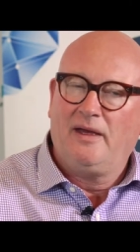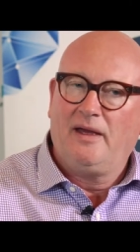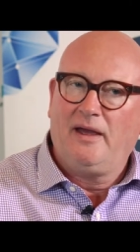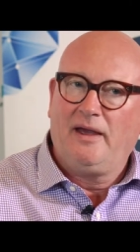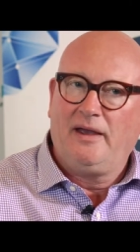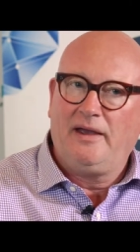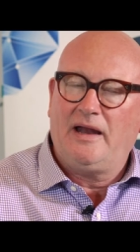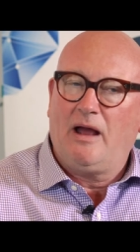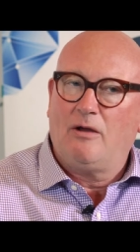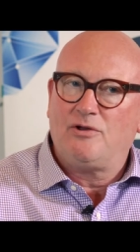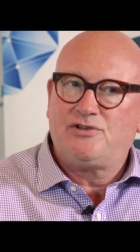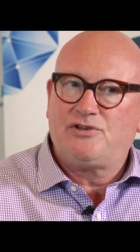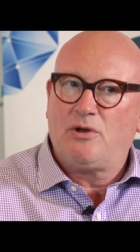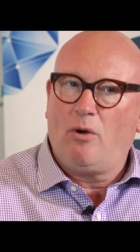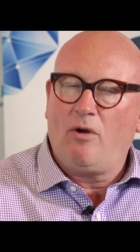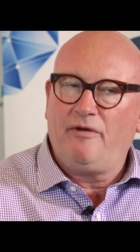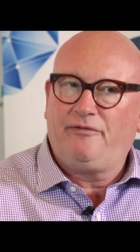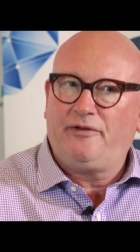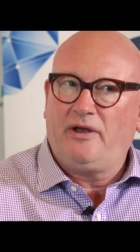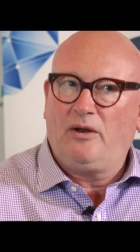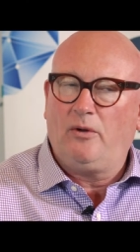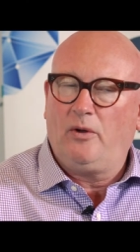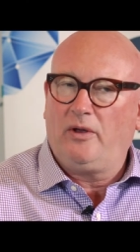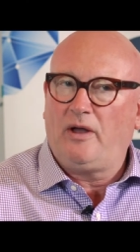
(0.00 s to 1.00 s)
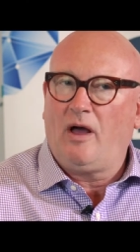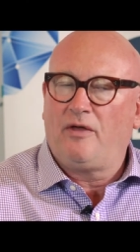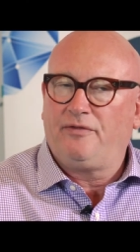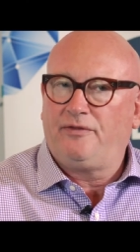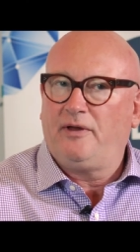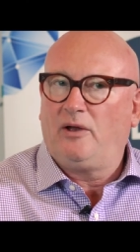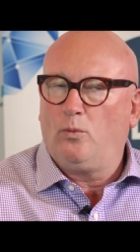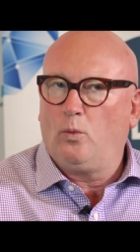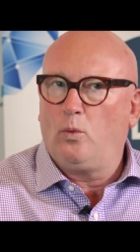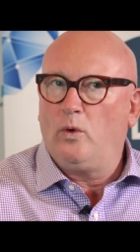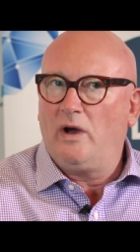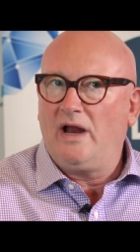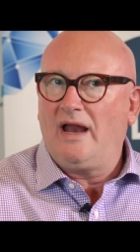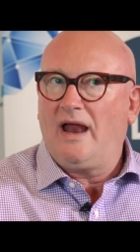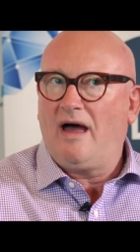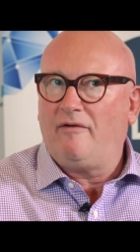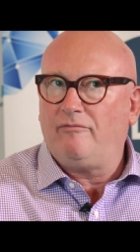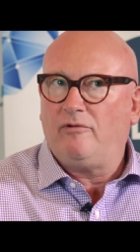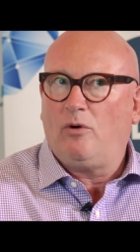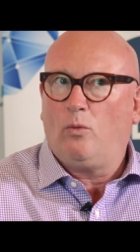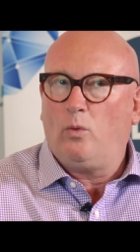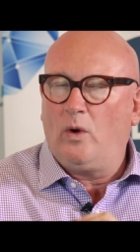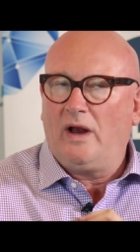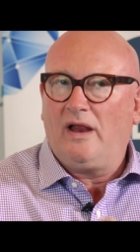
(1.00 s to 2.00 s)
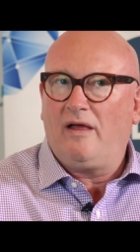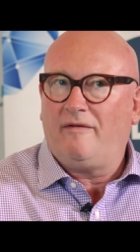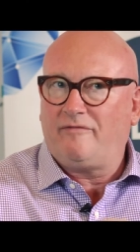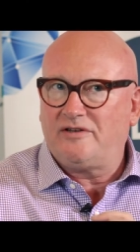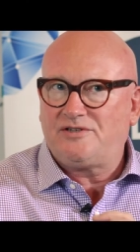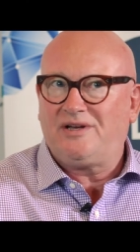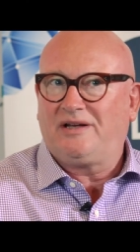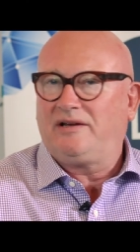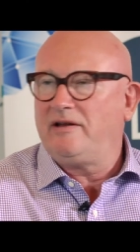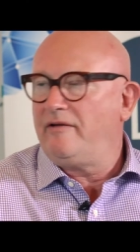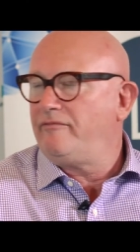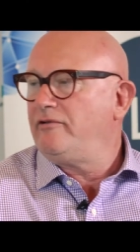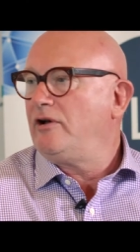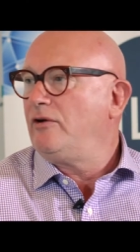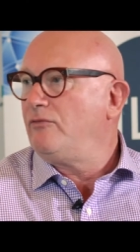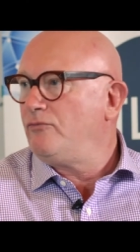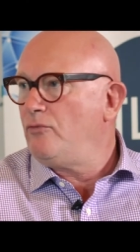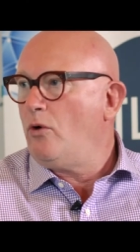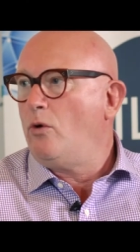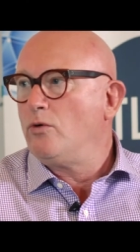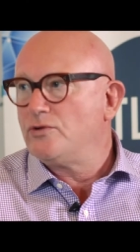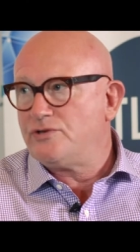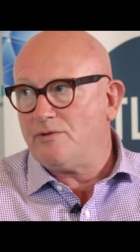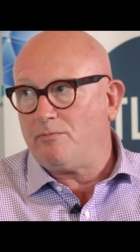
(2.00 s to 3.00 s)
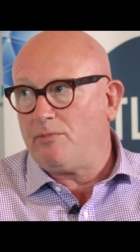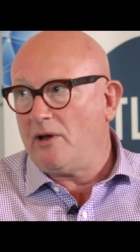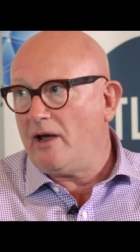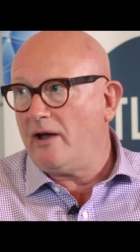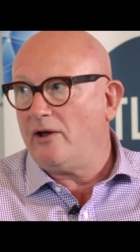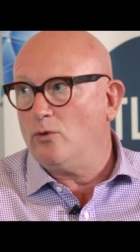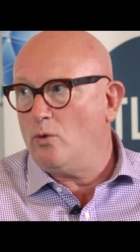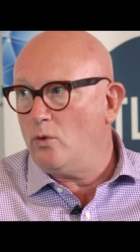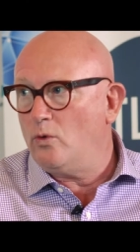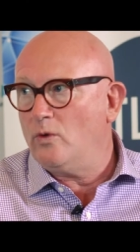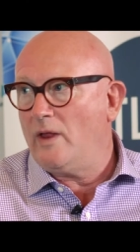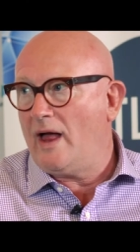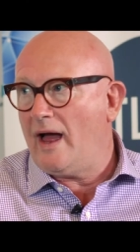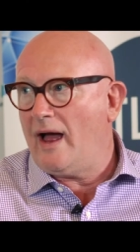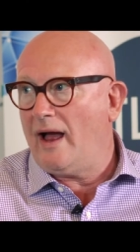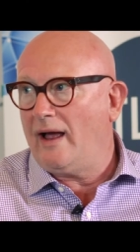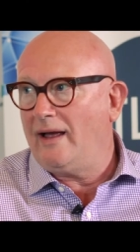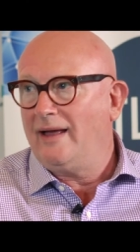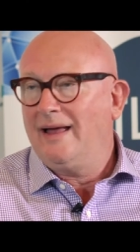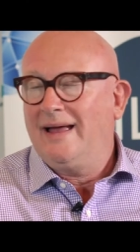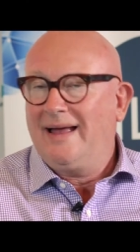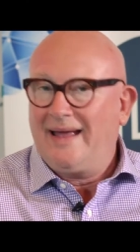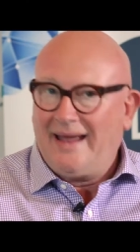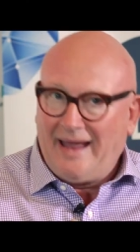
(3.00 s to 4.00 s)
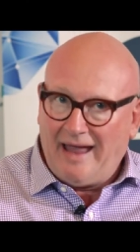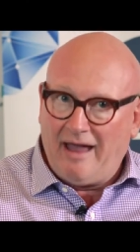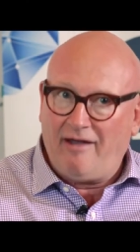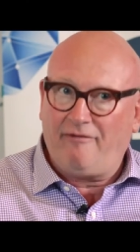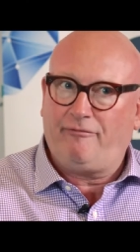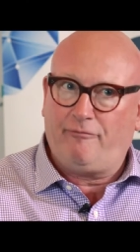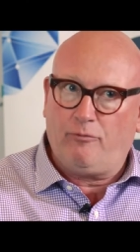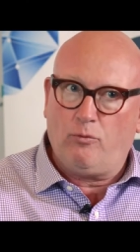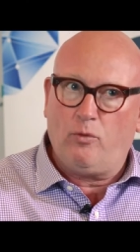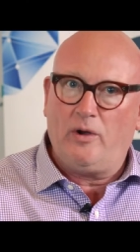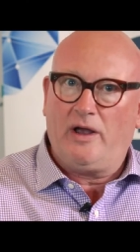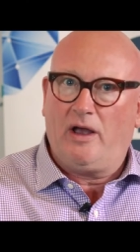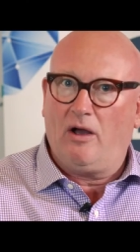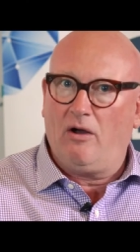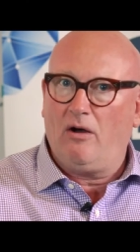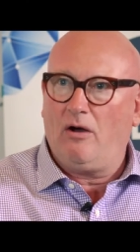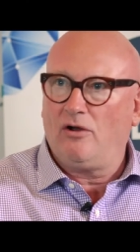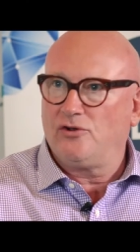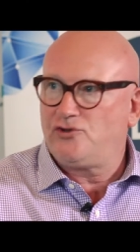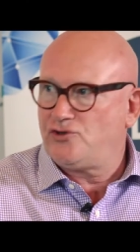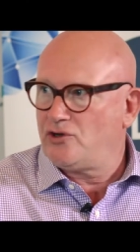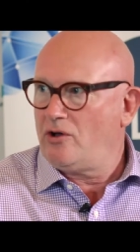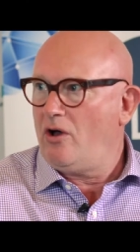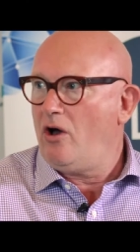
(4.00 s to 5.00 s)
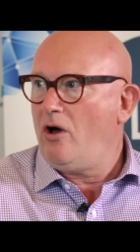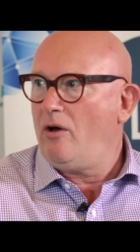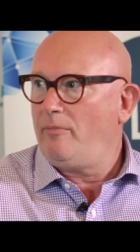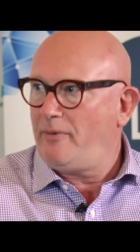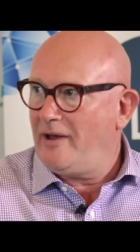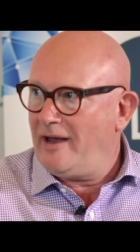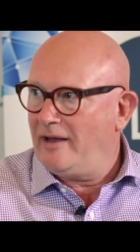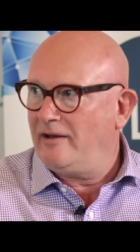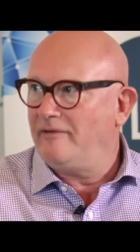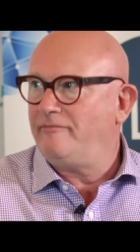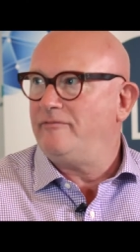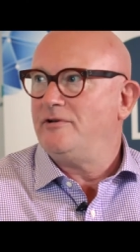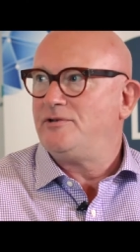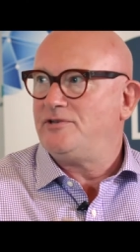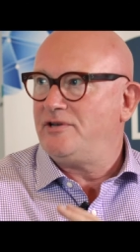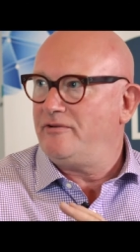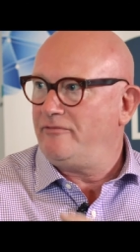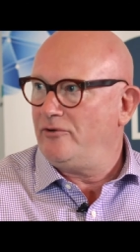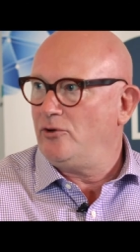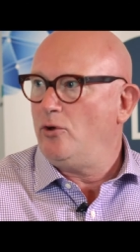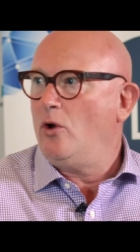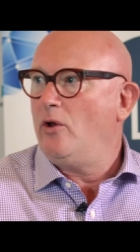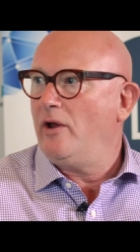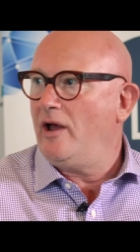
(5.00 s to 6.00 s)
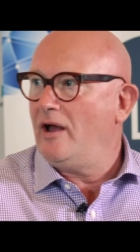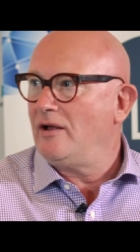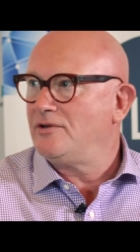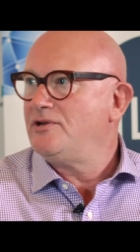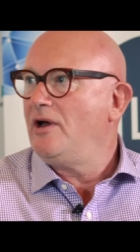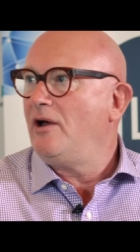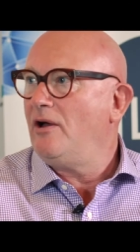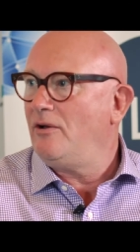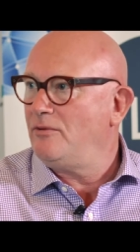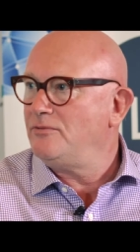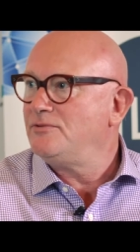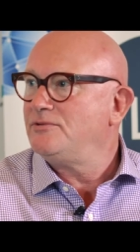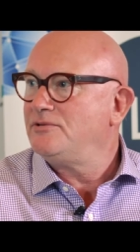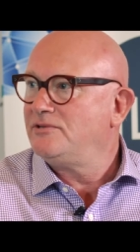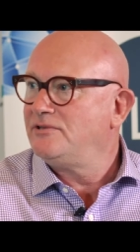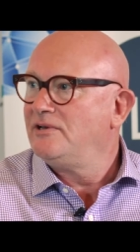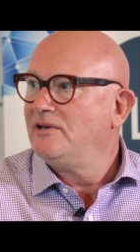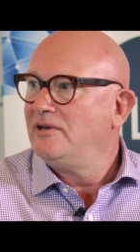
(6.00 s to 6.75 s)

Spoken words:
You know, so I think we'll have a significant role to play in all that if we are sharp, innovative, and on our toes.